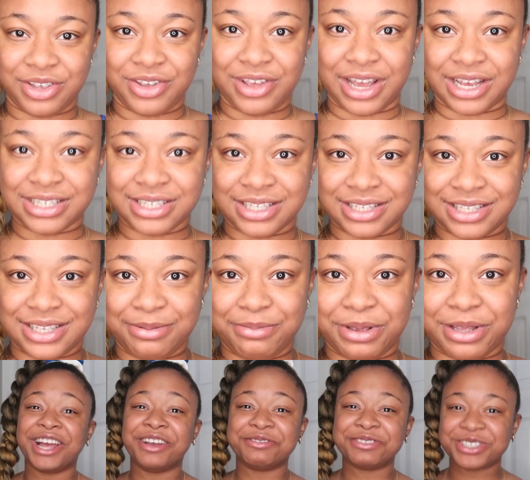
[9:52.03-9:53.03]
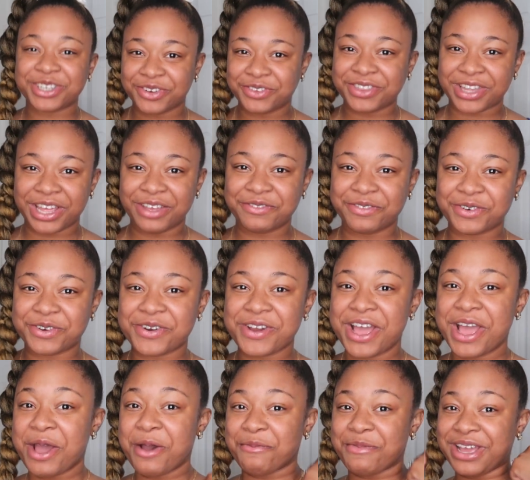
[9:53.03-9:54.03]
so you guys can see me. I'm so thankful.
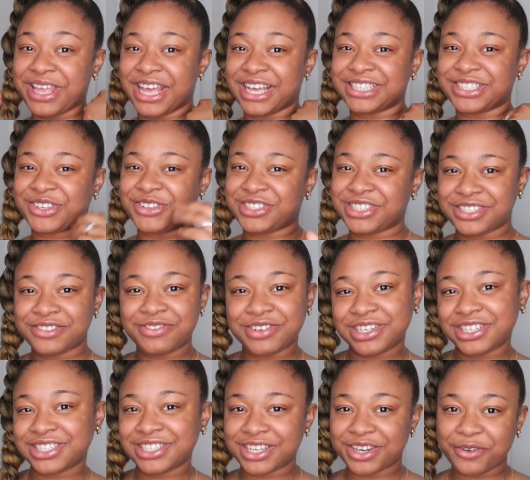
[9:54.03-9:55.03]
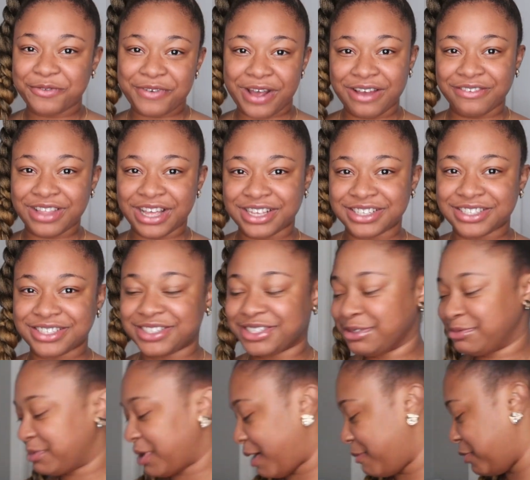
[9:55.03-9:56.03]
But yeah, so just for this little 5,000
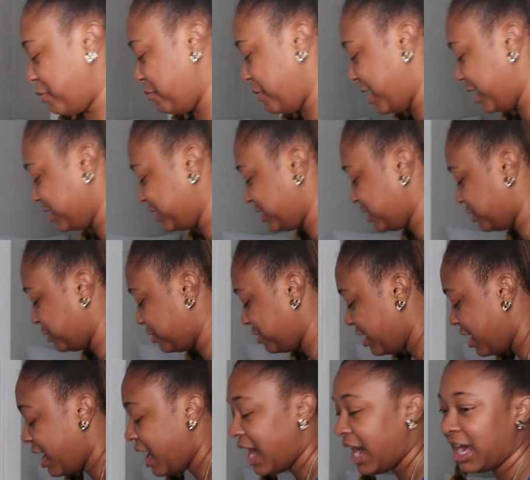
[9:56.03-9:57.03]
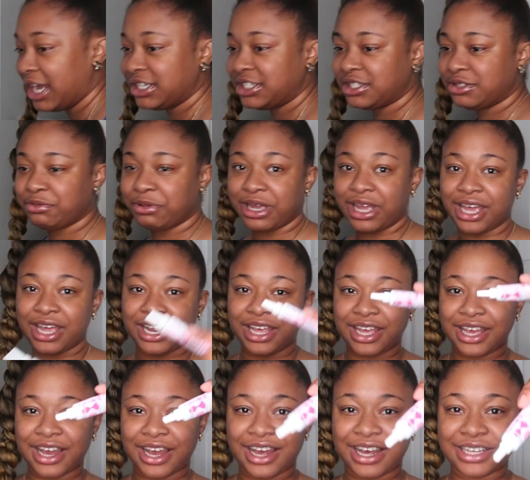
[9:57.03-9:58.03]
subscriber milestone, I just went ahead
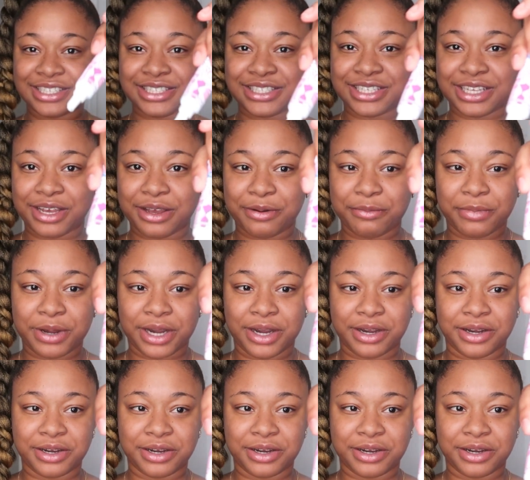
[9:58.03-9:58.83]
and got some